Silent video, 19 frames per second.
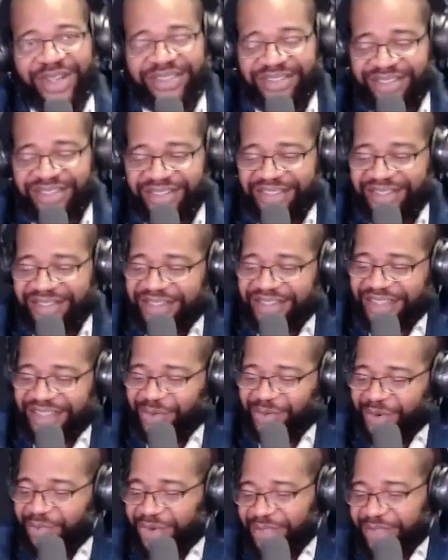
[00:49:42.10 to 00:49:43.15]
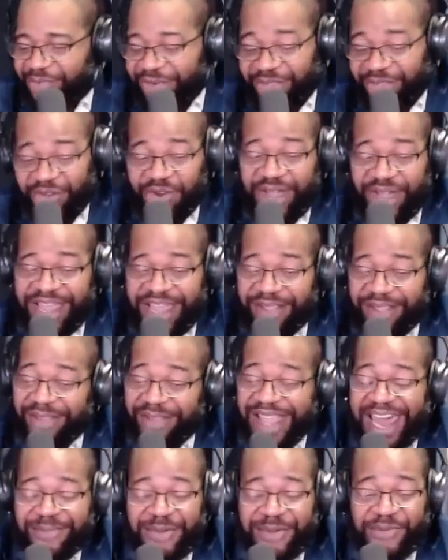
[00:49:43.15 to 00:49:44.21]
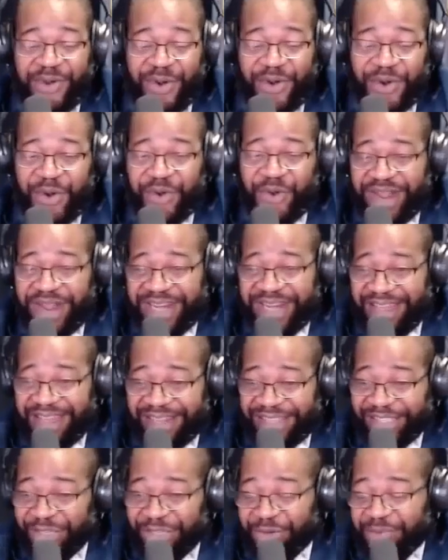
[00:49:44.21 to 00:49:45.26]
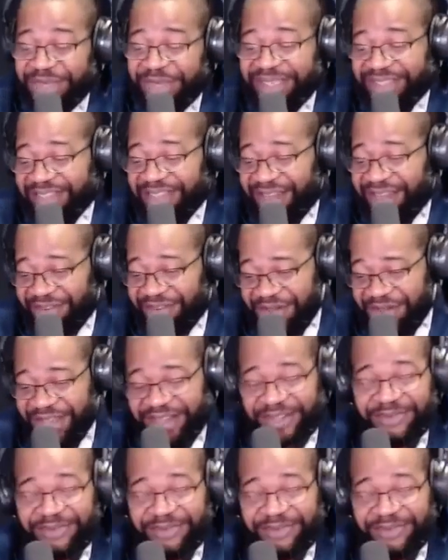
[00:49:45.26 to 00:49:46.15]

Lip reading: Let's get the next one, Brother Prince. You know, I got a lot of people on hold right now and a little bit of time. Go ahead.